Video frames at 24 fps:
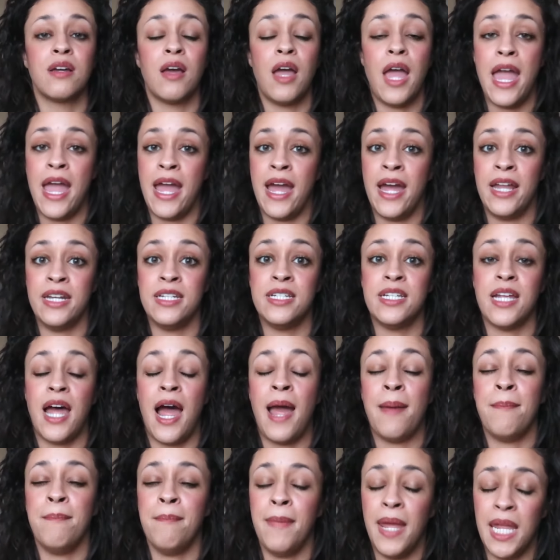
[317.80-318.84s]
and
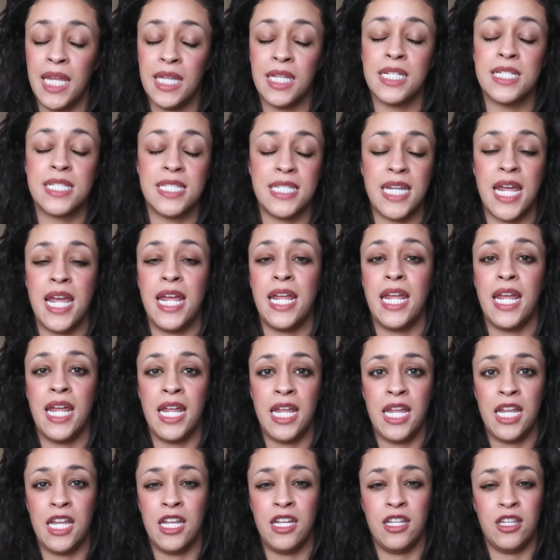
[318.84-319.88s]
I mainly stay
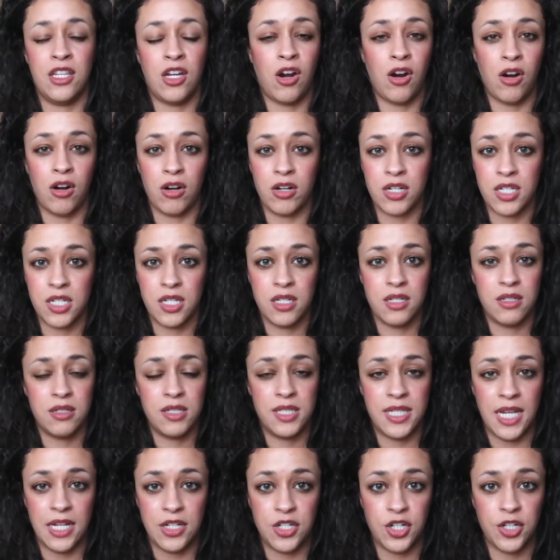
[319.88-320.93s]
in the heart
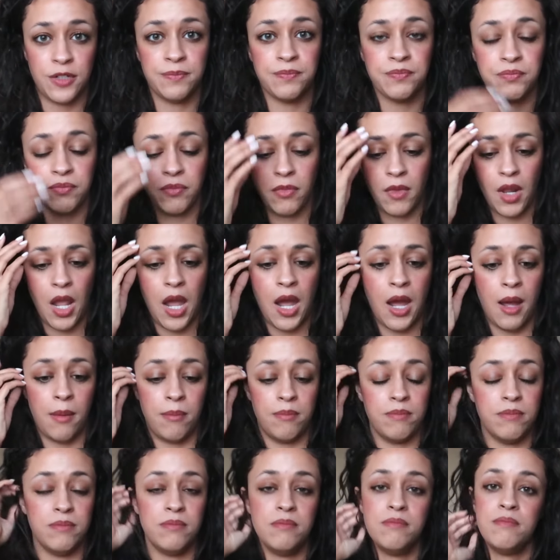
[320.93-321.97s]
center.
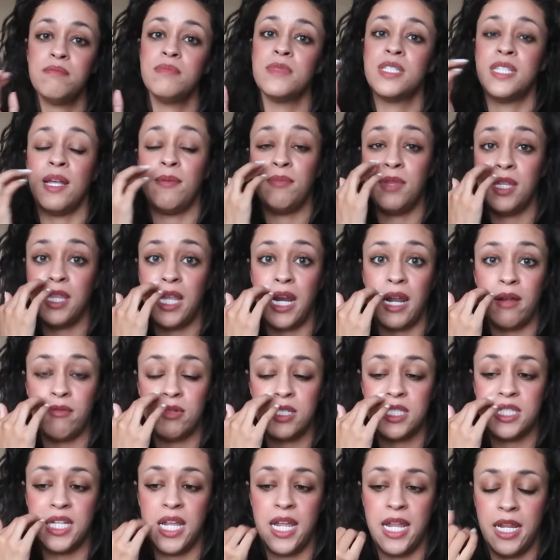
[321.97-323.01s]
Something that I
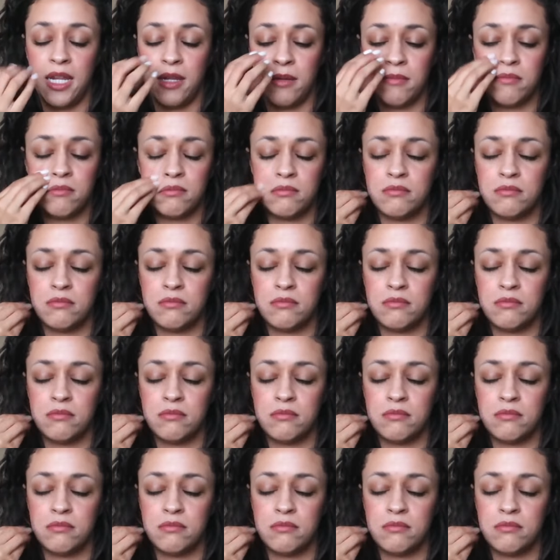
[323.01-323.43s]
was saying